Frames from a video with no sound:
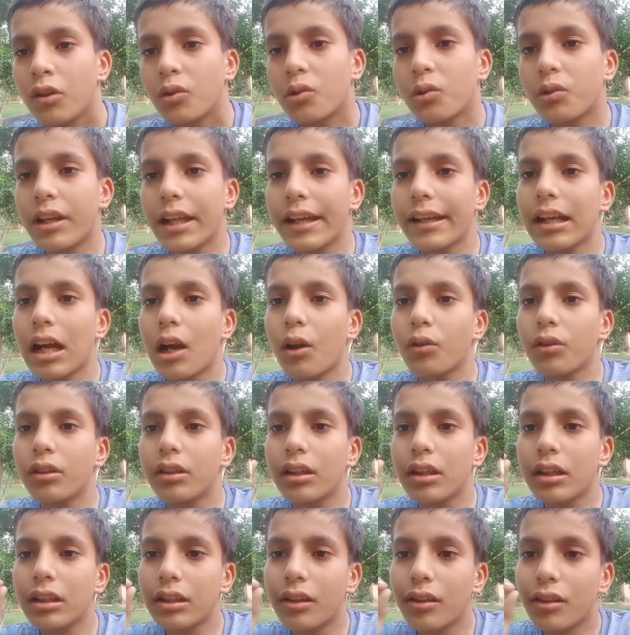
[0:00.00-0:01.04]
to take out
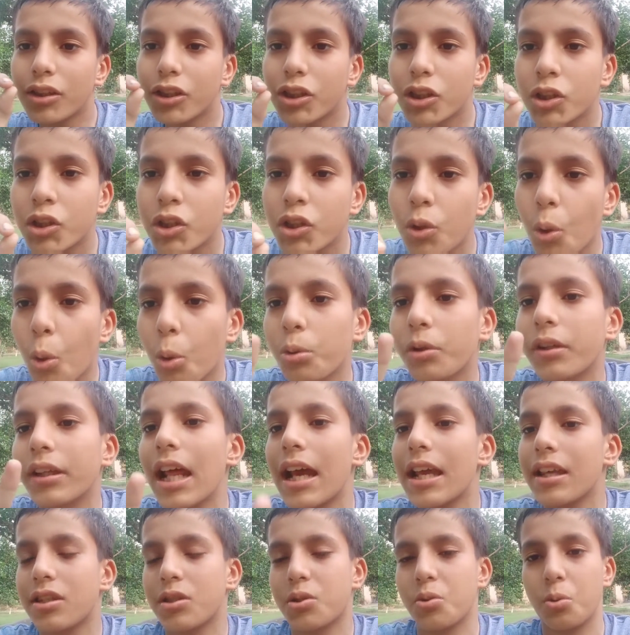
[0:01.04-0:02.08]
the
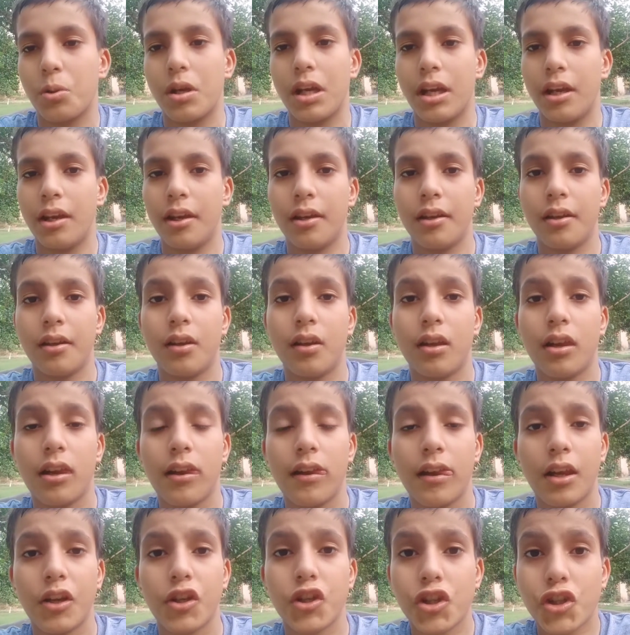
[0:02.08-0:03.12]
shortest way,
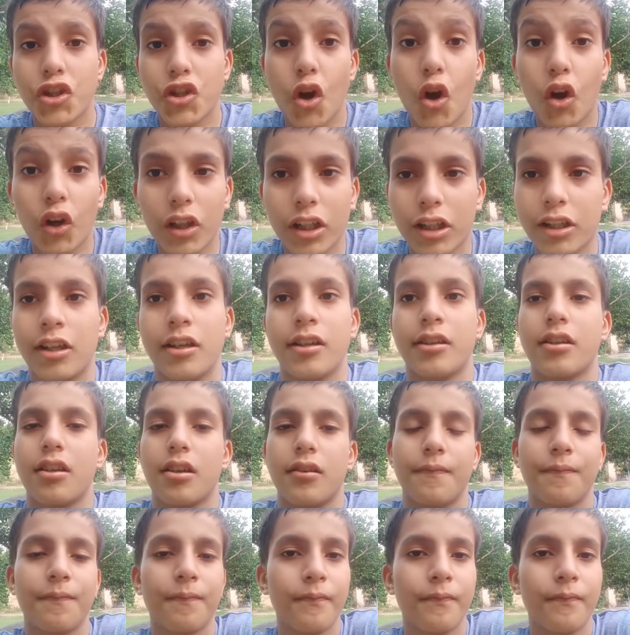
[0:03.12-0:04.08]
shortcut.